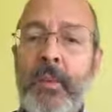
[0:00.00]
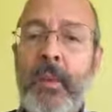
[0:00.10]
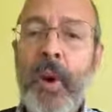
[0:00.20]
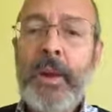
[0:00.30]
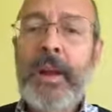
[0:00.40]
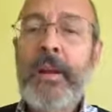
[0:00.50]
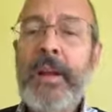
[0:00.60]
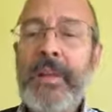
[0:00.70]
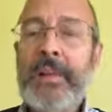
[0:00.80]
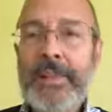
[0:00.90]

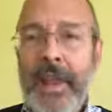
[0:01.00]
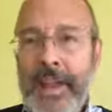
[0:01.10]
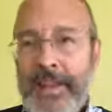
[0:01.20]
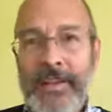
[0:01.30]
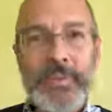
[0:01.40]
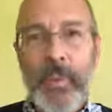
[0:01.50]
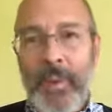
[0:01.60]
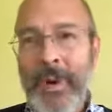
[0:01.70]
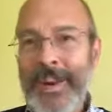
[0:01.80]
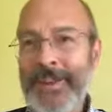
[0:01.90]
Walking in the light is what we
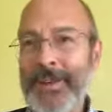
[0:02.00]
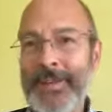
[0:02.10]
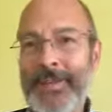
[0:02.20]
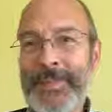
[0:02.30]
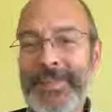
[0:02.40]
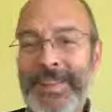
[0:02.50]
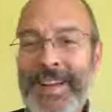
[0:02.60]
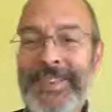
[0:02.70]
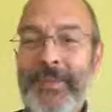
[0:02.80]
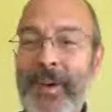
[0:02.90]
want to do,
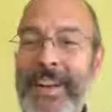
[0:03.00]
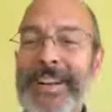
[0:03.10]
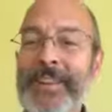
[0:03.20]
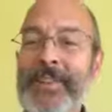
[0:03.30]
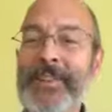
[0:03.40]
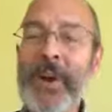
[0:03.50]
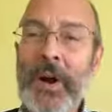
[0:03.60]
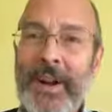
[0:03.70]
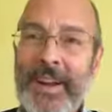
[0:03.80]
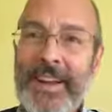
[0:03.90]
not walking in the
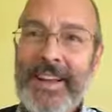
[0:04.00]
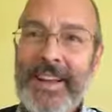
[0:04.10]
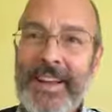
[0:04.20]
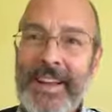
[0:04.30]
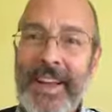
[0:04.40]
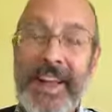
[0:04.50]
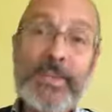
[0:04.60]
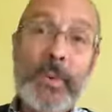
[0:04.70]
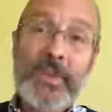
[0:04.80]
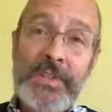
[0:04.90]
dark. And
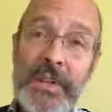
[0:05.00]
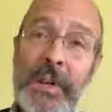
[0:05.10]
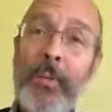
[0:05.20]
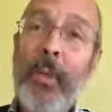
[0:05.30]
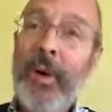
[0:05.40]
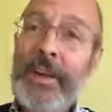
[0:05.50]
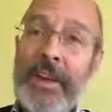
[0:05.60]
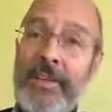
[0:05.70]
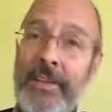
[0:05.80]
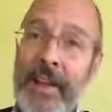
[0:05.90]
as we'll see, walking
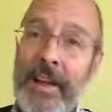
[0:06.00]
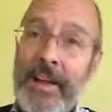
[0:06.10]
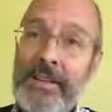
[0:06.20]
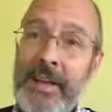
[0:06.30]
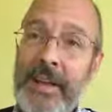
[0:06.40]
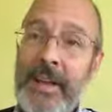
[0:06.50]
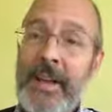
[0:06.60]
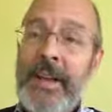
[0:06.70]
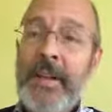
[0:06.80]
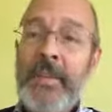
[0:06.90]
in the light
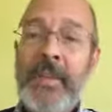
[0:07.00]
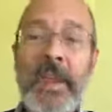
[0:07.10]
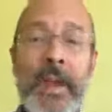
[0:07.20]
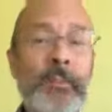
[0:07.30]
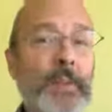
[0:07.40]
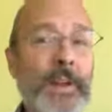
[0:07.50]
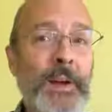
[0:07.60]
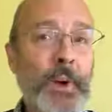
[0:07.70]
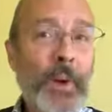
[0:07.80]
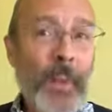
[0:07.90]
can be
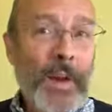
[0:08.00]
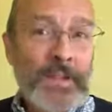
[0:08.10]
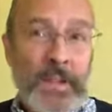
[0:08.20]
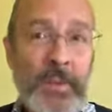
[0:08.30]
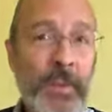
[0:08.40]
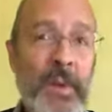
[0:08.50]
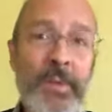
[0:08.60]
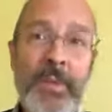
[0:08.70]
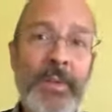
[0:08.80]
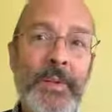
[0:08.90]
equated
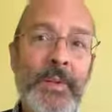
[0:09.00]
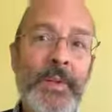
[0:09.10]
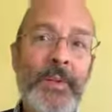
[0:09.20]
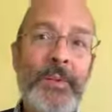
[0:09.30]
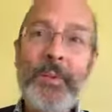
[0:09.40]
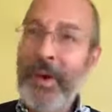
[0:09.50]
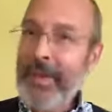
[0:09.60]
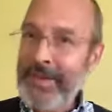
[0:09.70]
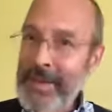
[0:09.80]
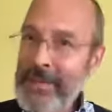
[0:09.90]
with,
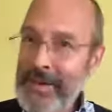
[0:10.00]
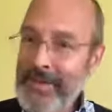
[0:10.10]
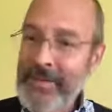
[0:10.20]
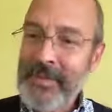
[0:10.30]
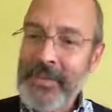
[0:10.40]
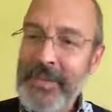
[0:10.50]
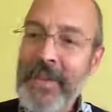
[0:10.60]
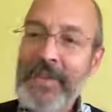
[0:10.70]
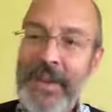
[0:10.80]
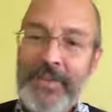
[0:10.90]
well, let me
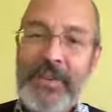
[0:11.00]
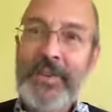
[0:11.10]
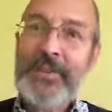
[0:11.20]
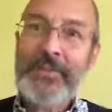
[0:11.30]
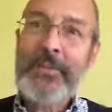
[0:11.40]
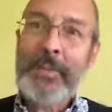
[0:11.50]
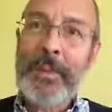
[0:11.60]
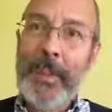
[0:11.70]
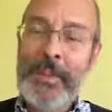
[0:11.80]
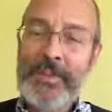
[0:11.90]
save that for just a few
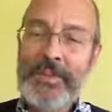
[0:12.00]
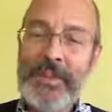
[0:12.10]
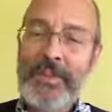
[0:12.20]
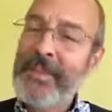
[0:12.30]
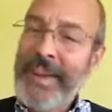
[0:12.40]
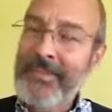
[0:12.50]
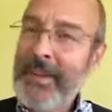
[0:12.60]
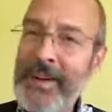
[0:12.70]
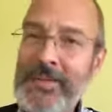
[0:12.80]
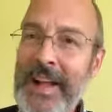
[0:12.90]
moments,
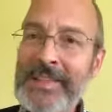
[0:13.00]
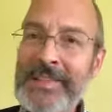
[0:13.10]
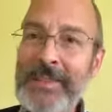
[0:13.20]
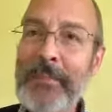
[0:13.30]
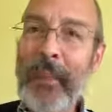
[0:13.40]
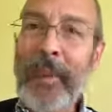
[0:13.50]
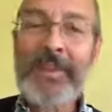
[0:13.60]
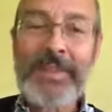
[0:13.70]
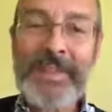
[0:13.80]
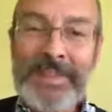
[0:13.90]
because that's the
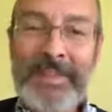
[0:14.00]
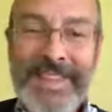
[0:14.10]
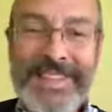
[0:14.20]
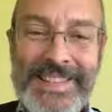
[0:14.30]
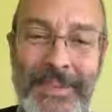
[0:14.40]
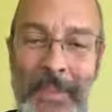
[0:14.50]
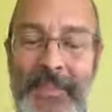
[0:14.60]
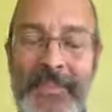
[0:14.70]
point of this message.